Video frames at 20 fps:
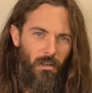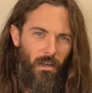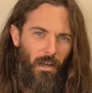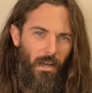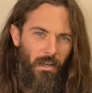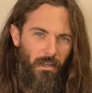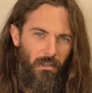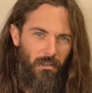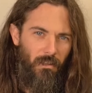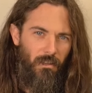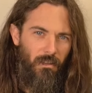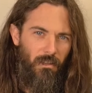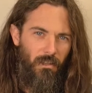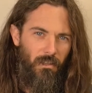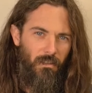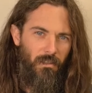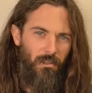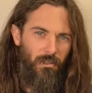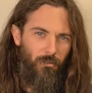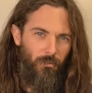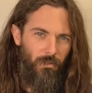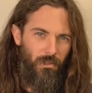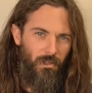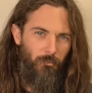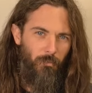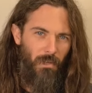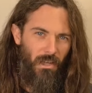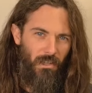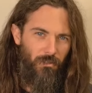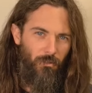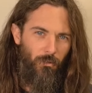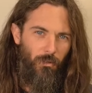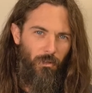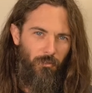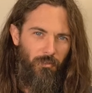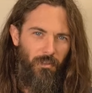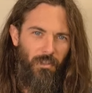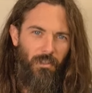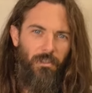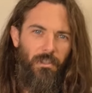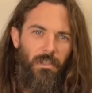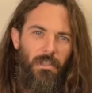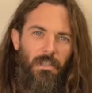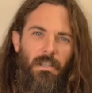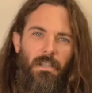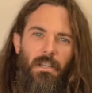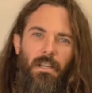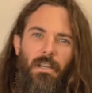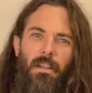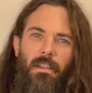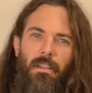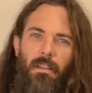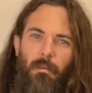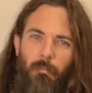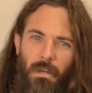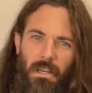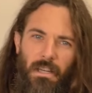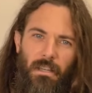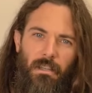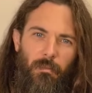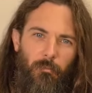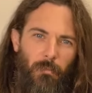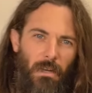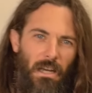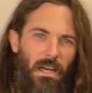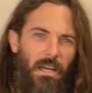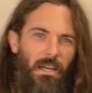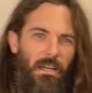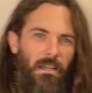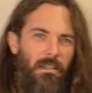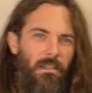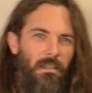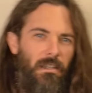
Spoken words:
I didn't think this was the best oil filter that money could buy.